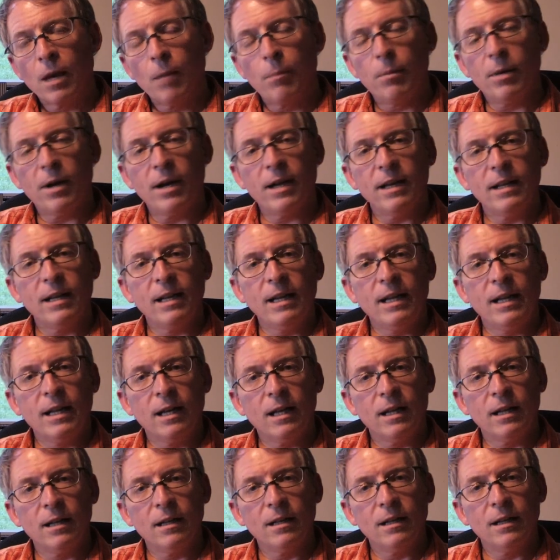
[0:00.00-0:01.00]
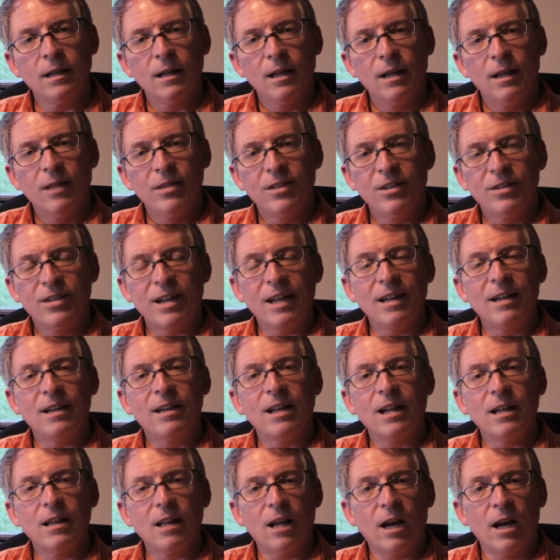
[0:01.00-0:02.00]
but in the
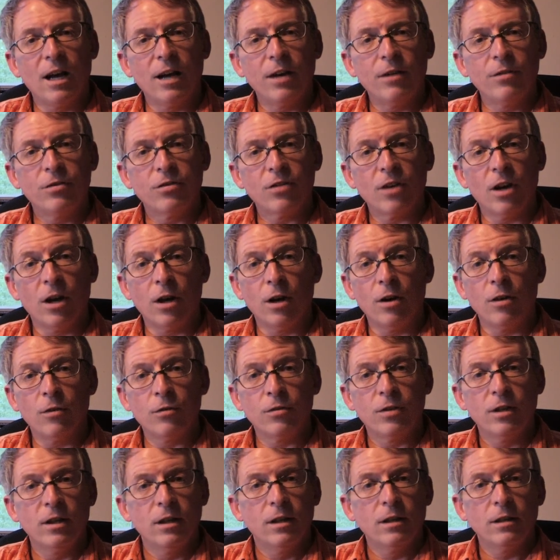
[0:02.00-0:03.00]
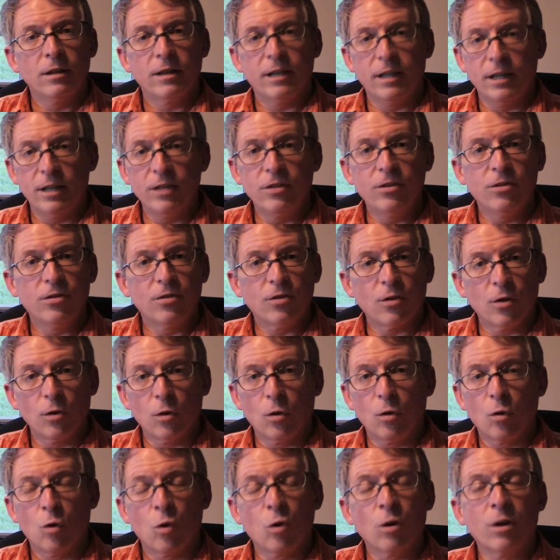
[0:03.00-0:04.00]
day-to-day lives of kids
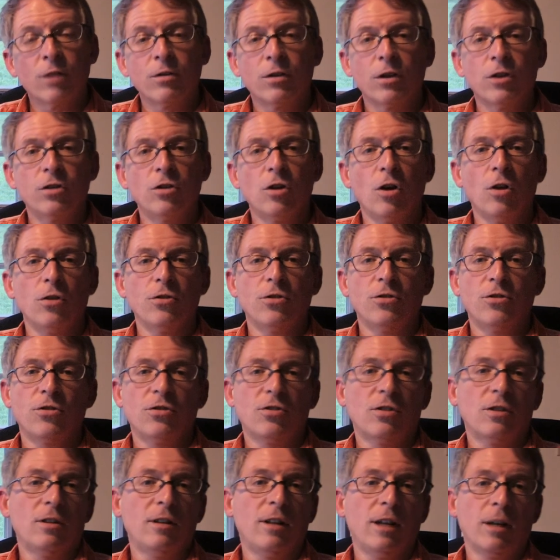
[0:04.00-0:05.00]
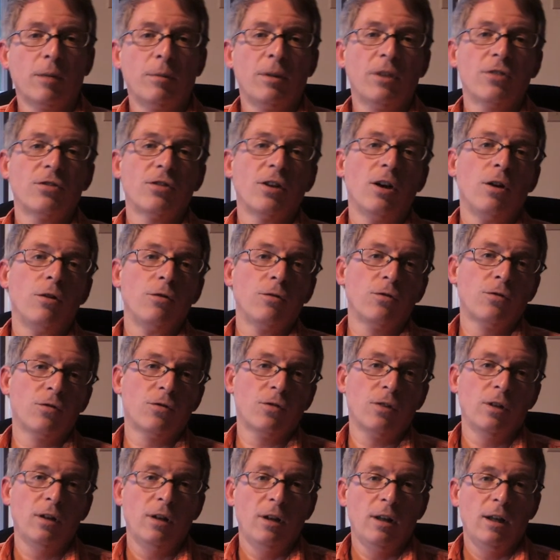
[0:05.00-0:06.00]
or even adults like myself.
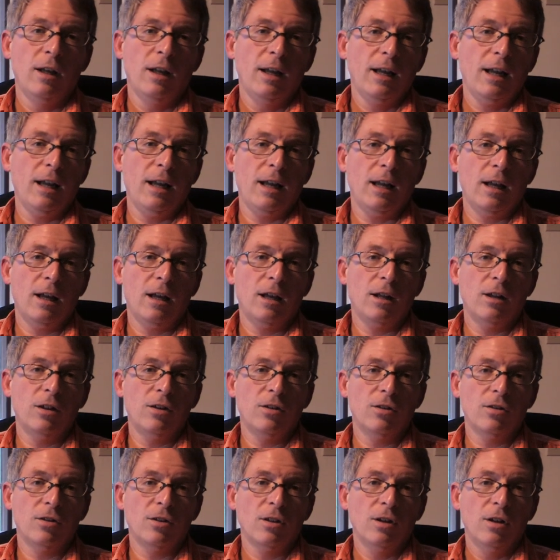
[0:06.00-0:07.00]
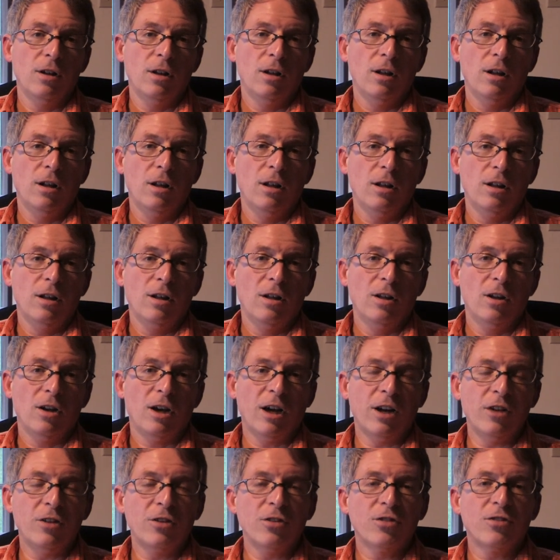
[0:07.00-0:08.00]
And
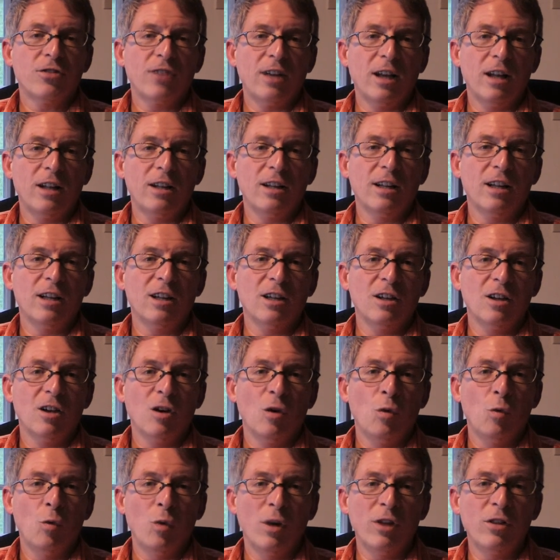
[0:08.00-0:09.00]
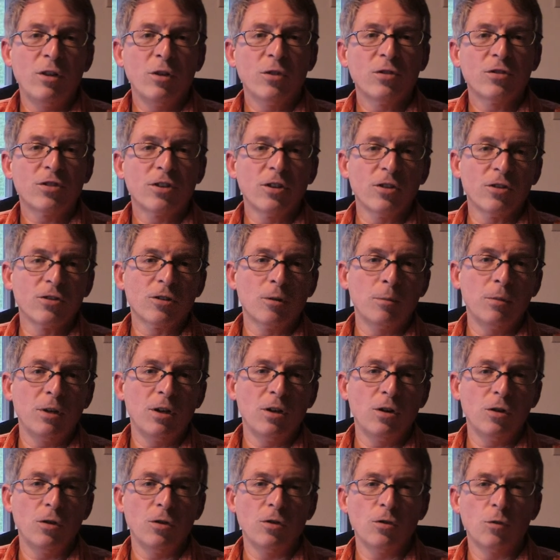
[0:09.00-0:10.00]
understanding when those skills can be
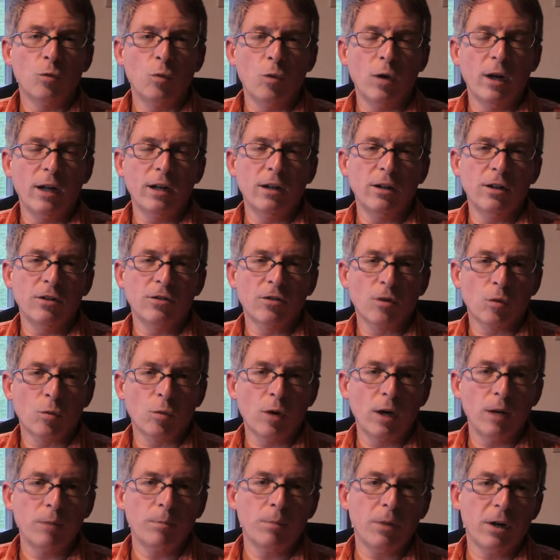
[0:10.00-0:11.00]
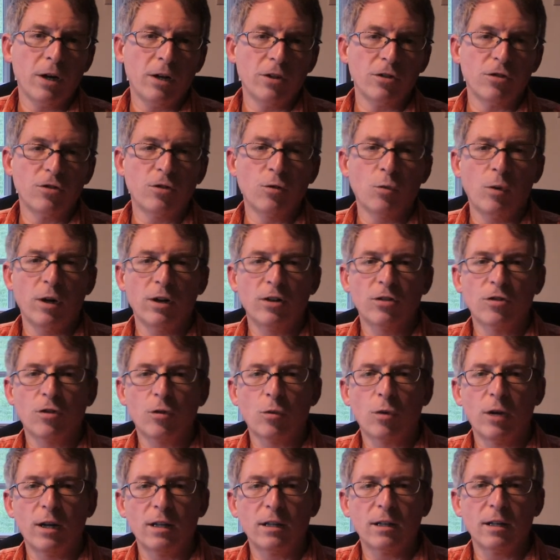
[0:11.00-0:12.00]
used, when is the right punch, when is
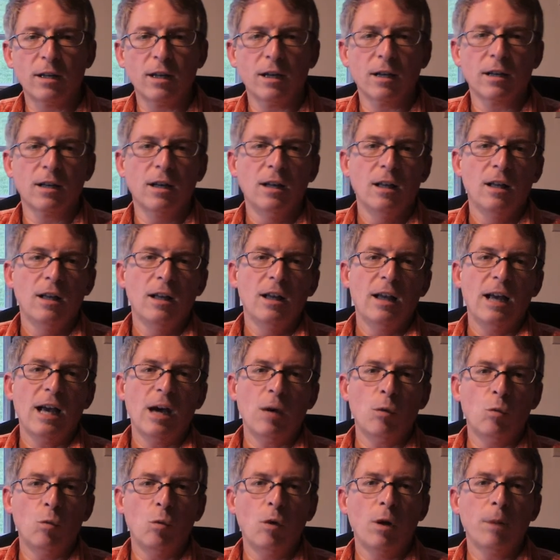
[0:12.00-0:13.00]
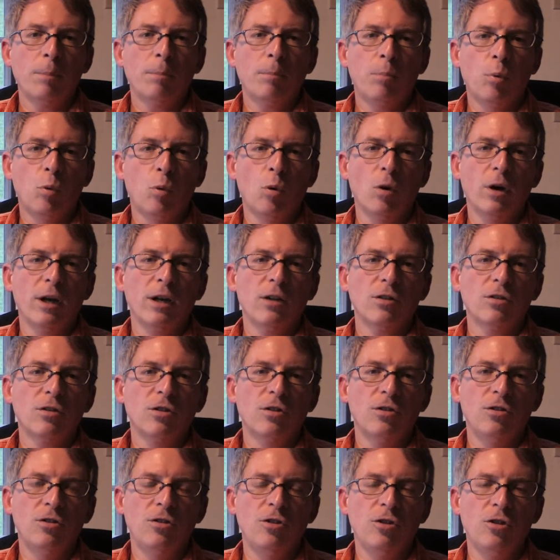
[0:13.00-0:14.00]
the right kick, at what
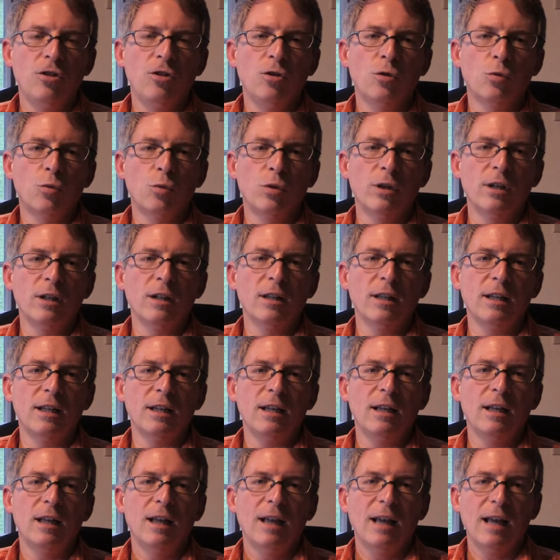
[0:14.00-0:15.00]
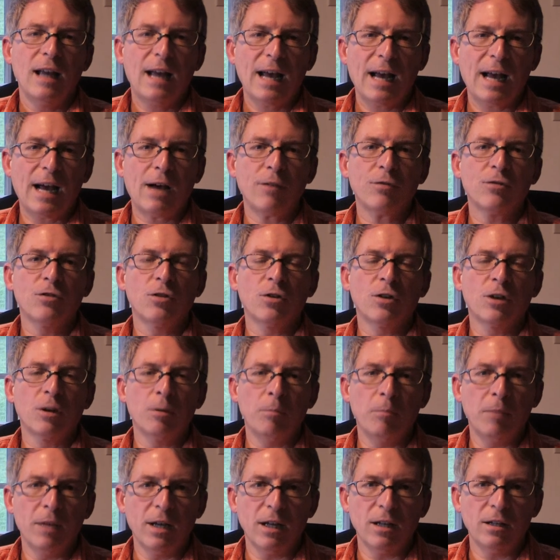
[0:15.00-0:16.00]
point do you really have to
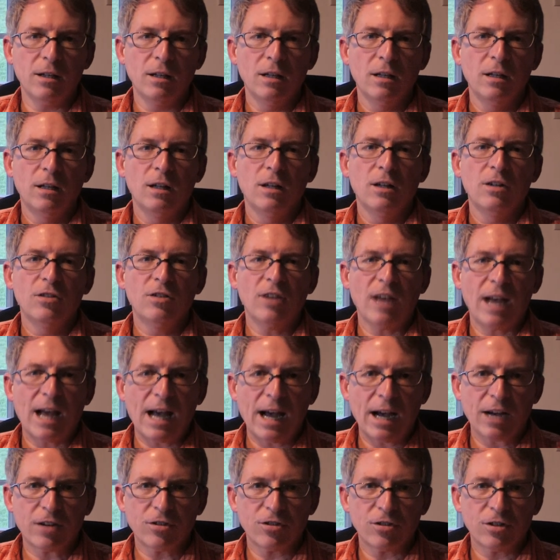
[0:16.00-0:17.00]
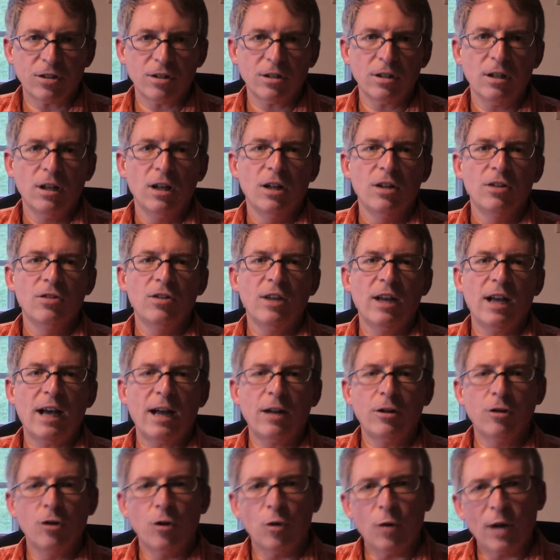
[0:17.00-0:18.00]
commit to action?
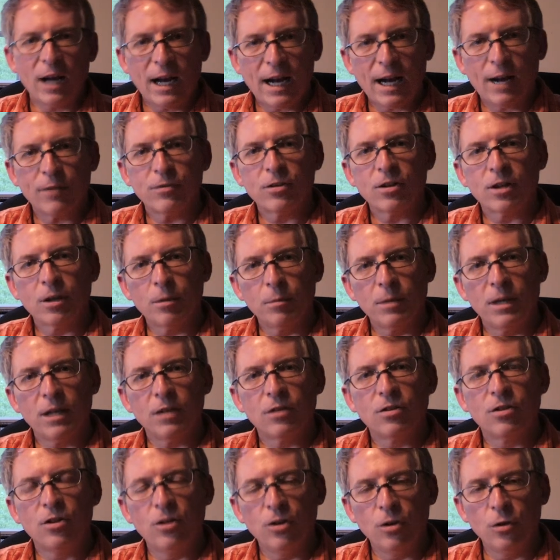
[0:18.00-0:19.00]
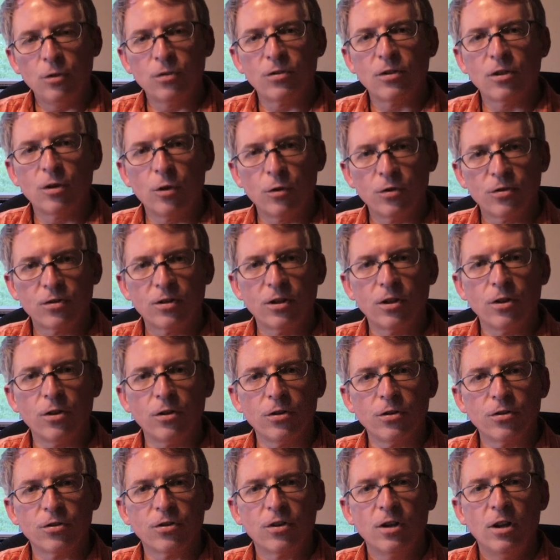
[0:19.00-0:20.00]
Do you have to commit to using those
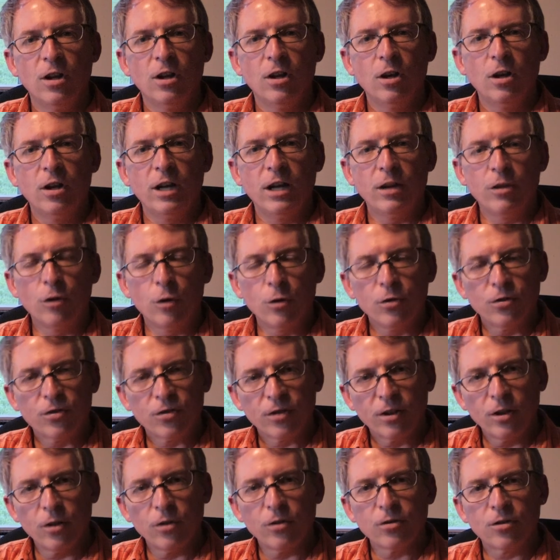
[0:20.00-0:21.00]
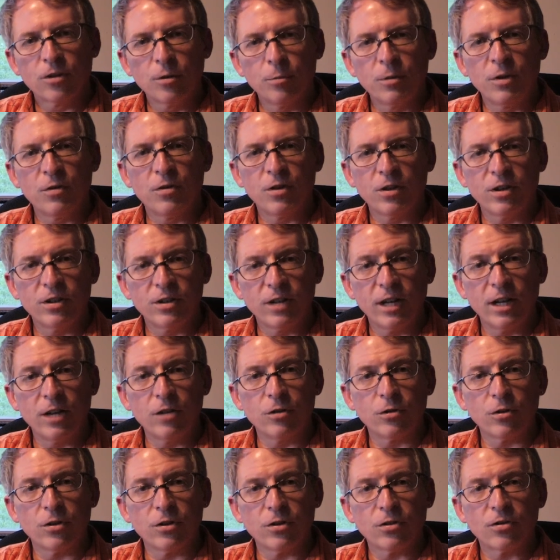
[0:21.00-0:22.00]
skills? And those skills can be very
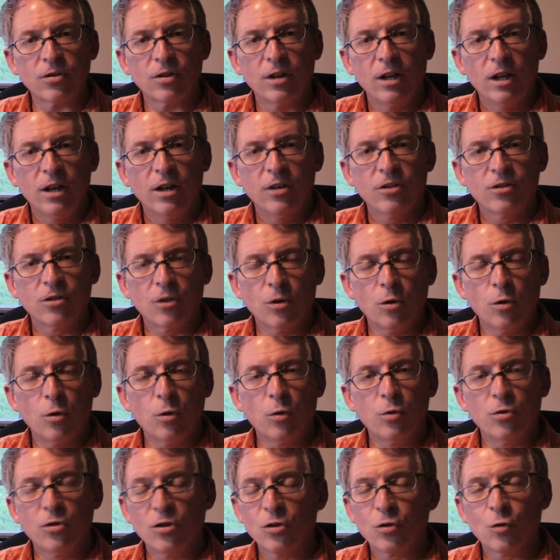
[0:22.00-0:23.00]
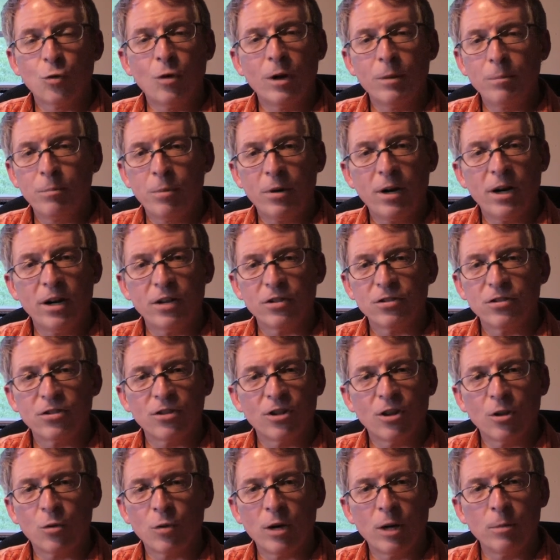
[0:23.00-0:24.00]
dangerous. So just one
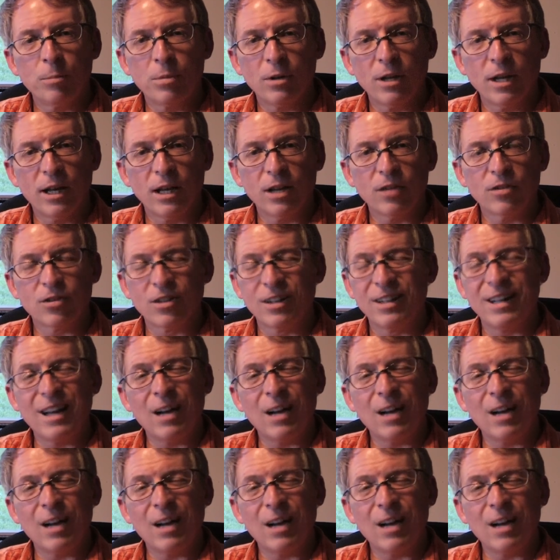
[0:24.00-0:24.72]
punch in the right place could